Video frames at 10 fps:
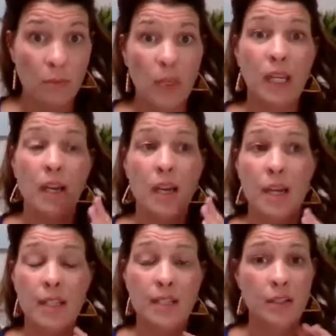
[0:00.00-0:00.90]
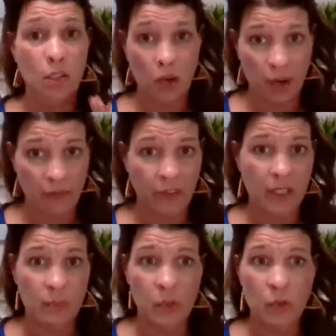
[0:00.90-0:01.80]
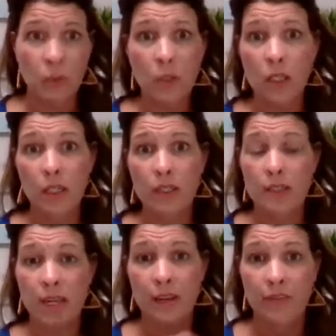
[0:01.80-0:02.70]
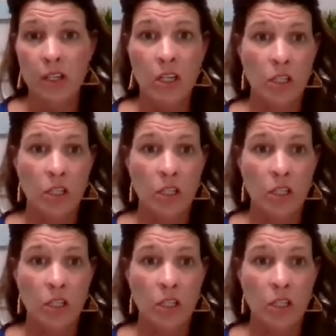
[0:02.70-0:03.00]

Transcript: Because you know how Facebook works, if